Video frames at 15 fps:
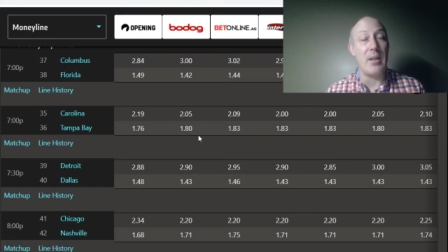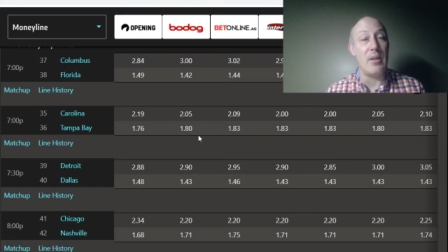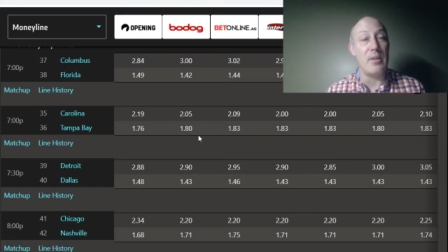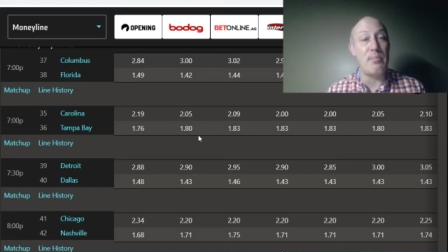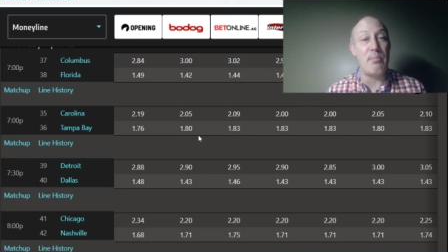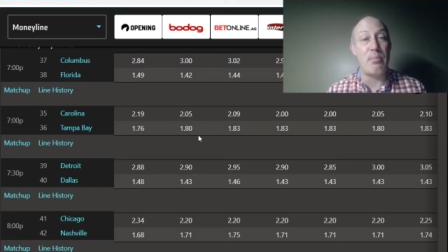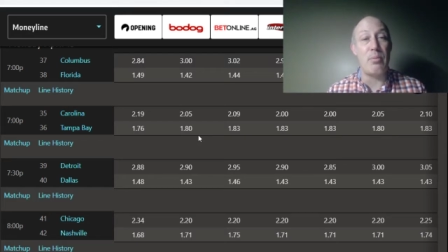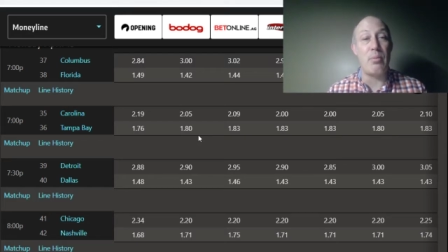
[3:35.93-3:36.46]
It's
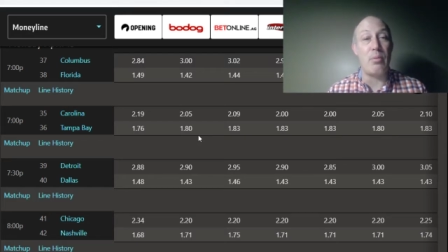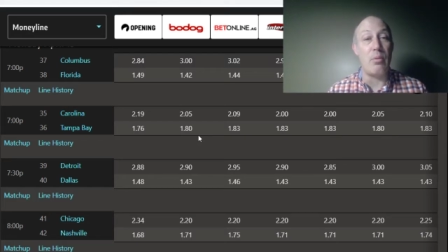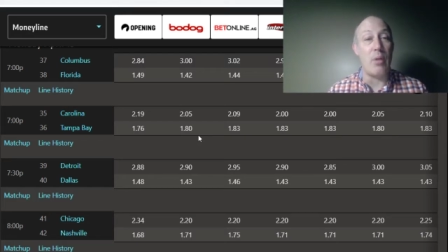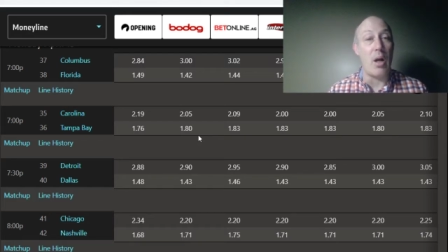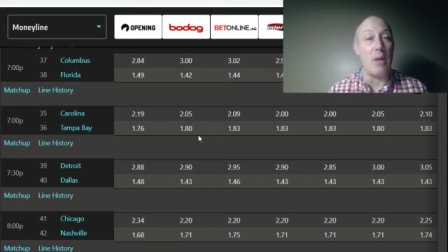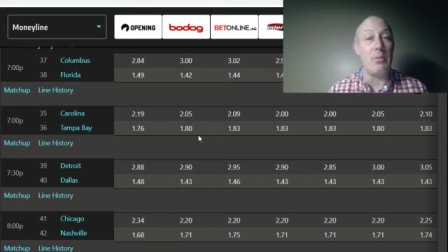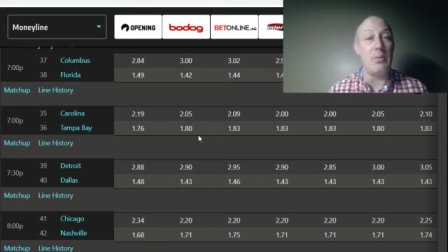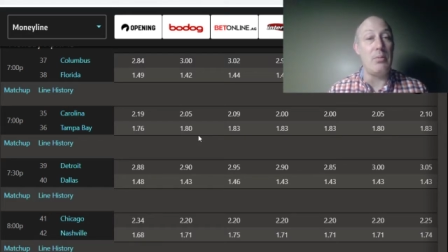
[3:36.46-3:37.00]

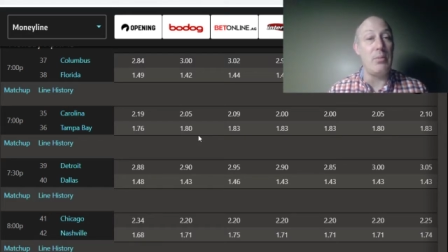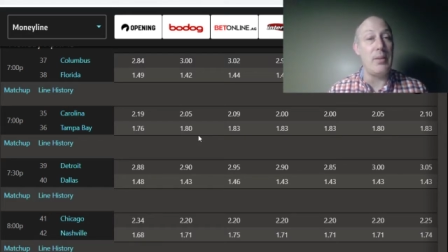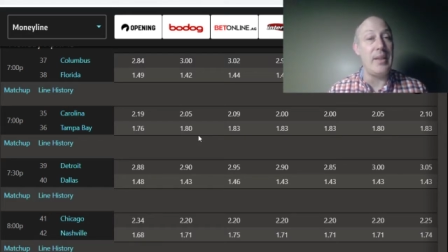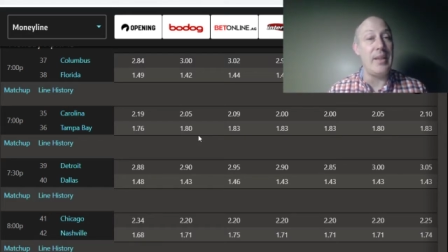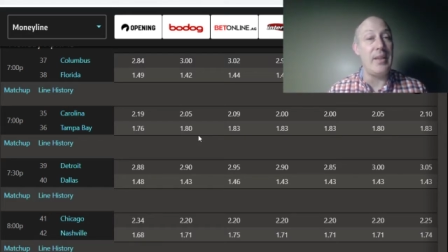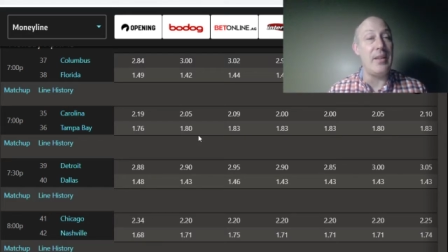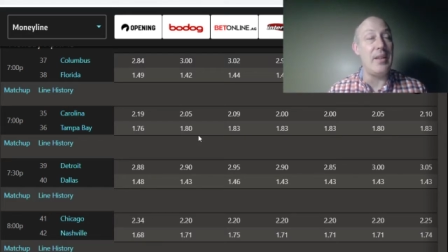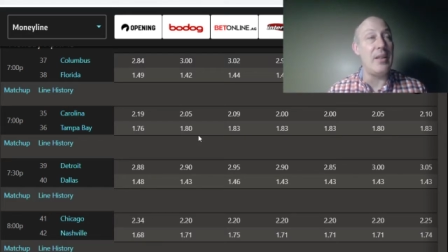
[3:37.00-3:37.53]
probably
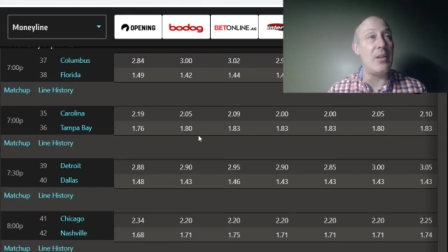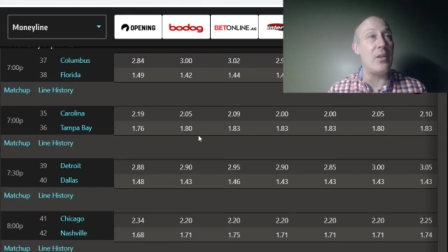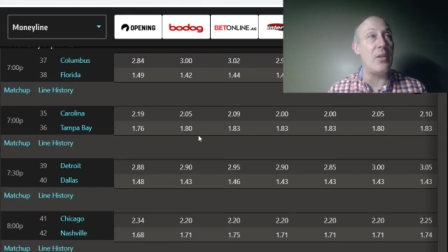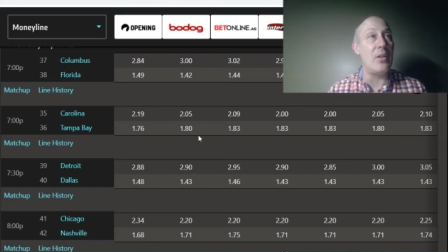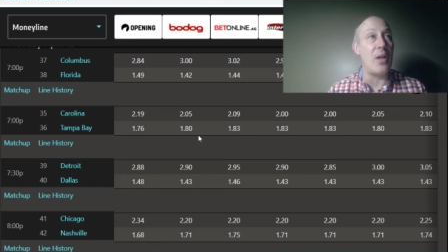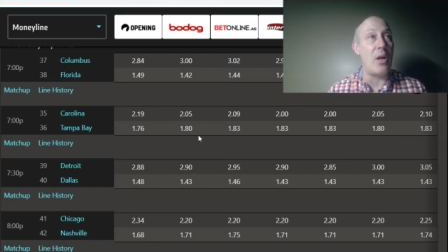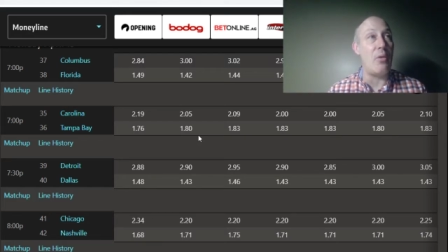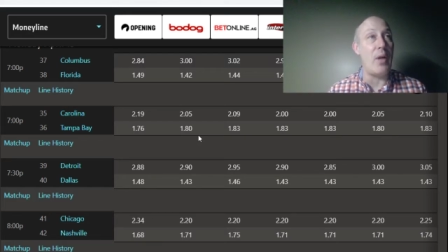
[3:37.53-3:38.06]

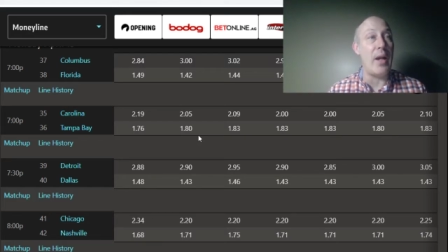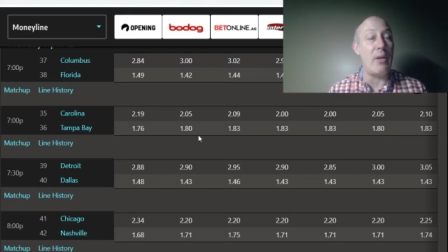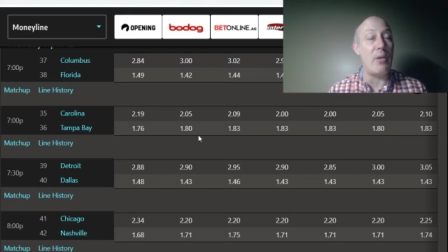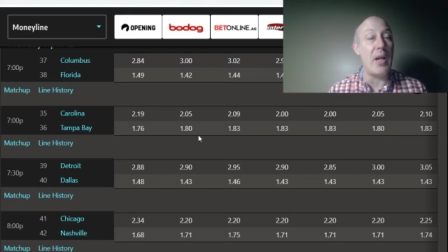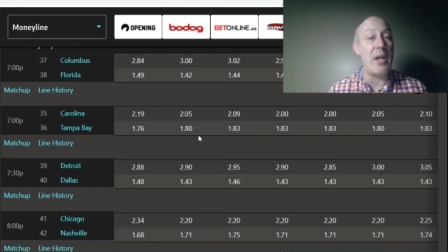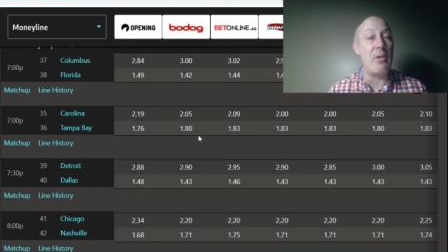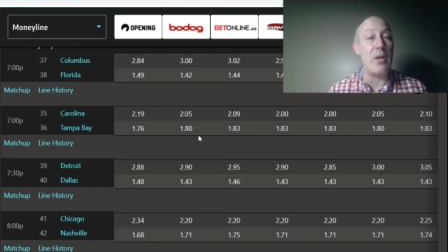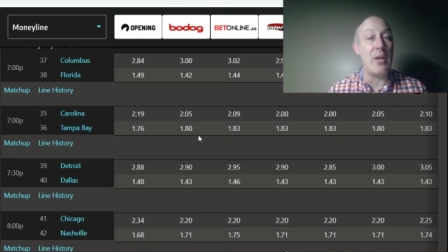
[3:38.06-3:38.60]
near or right
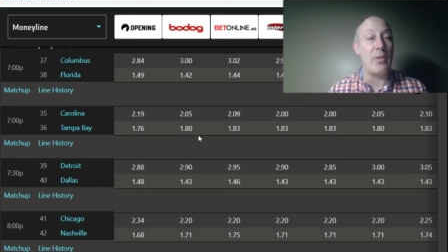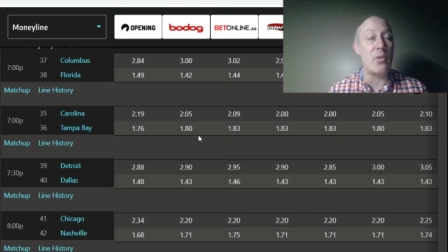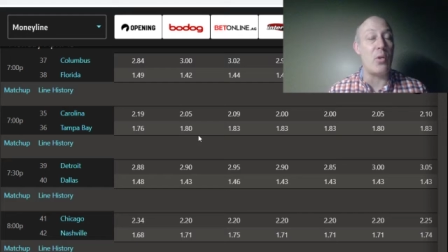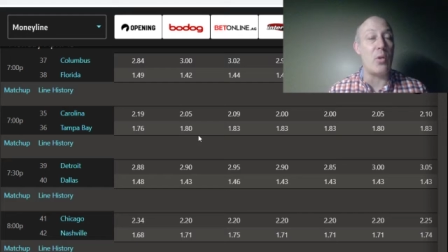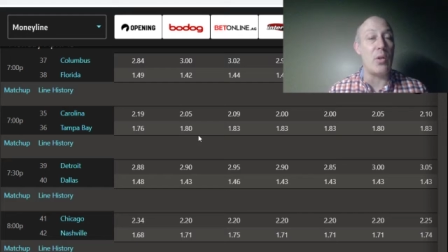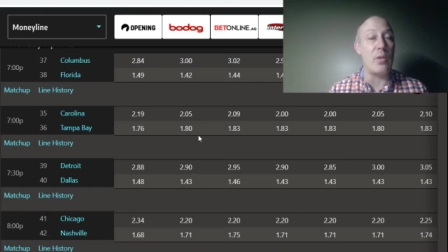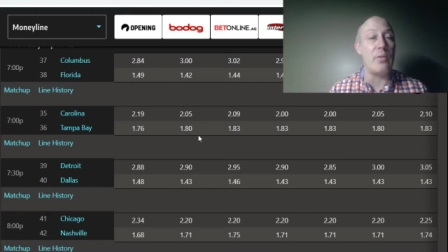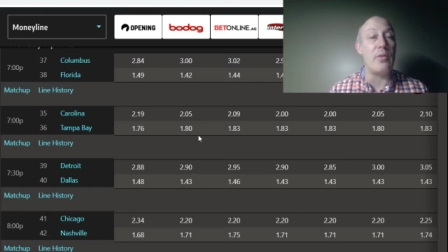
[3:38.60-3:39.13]
around the
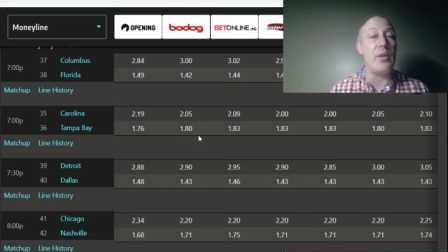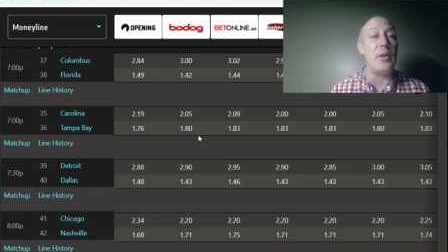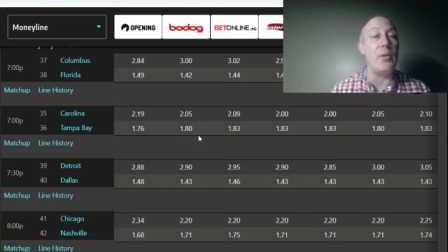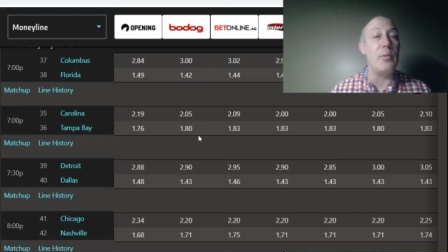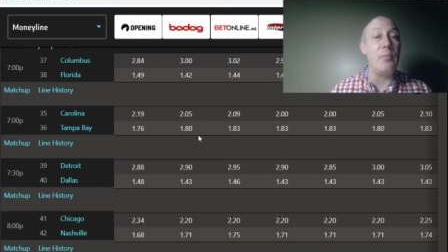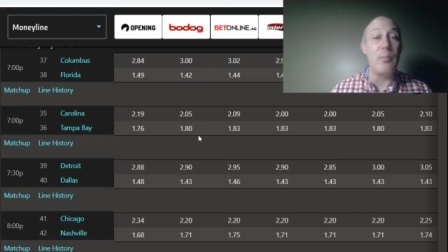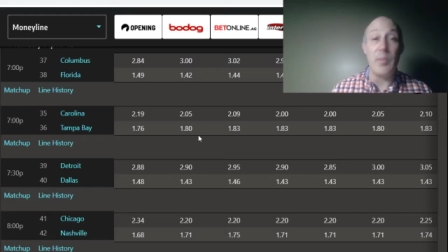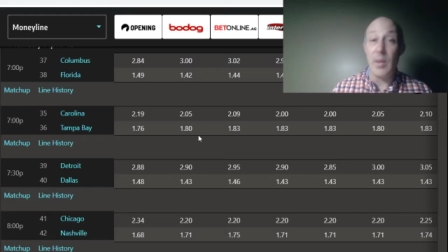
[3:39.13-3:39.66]
corner for you.
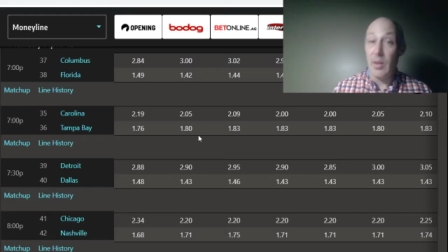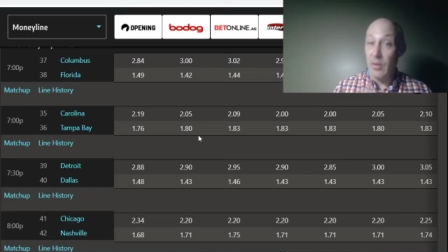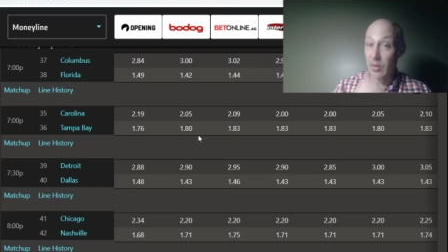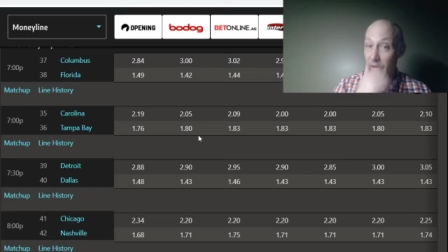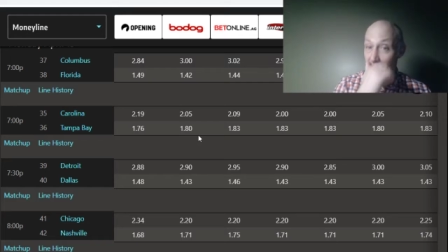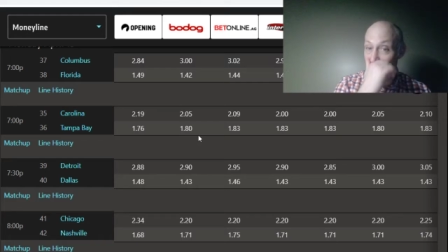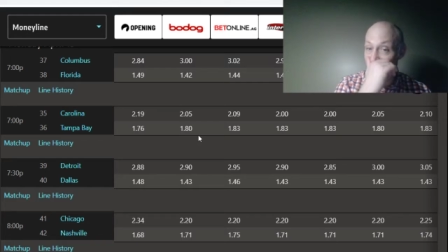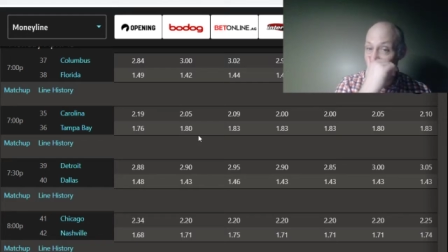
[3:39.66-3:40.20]

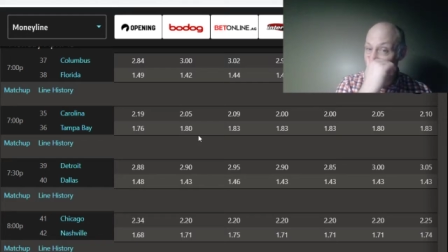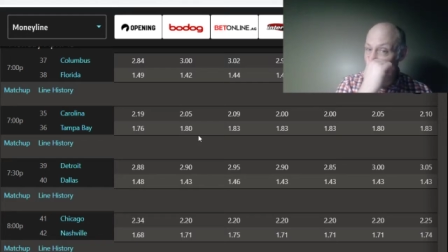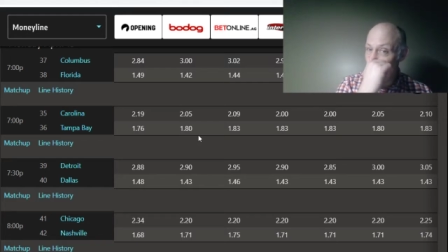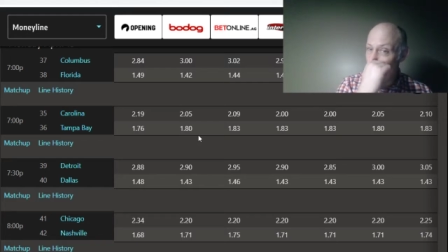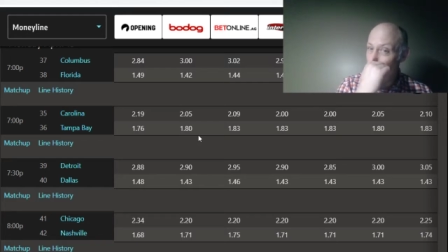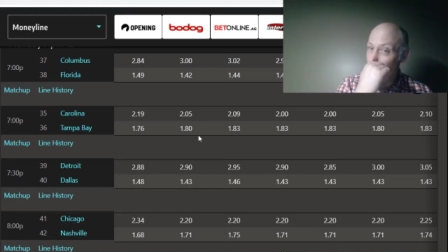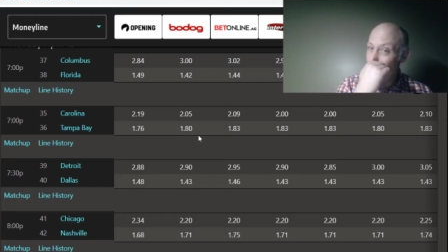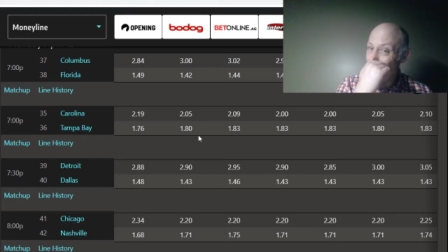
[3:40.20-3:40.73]
You're going to need
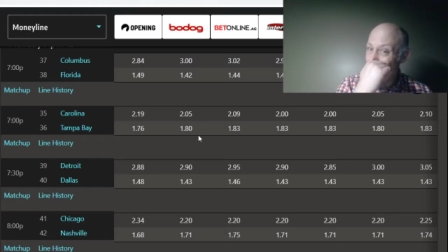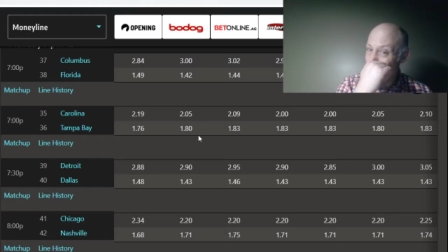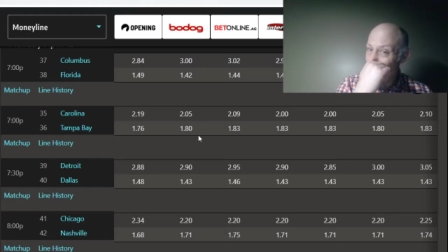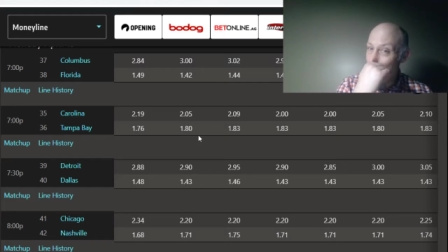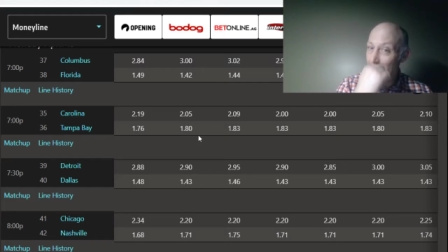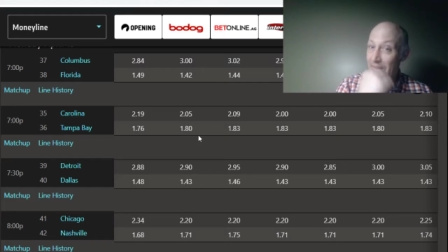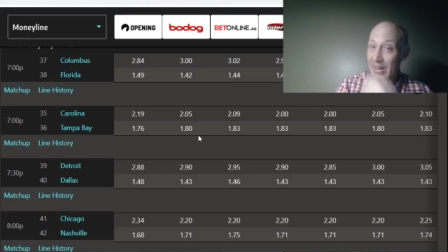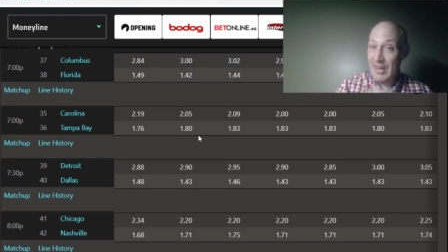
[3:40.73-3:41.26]
it,
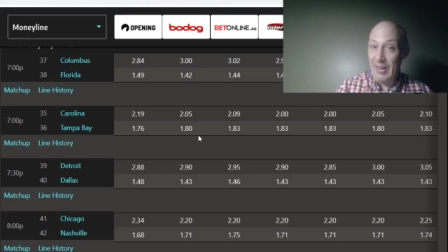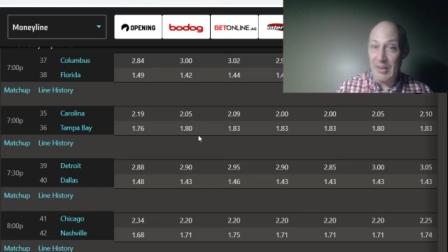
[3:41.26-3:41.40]
I think.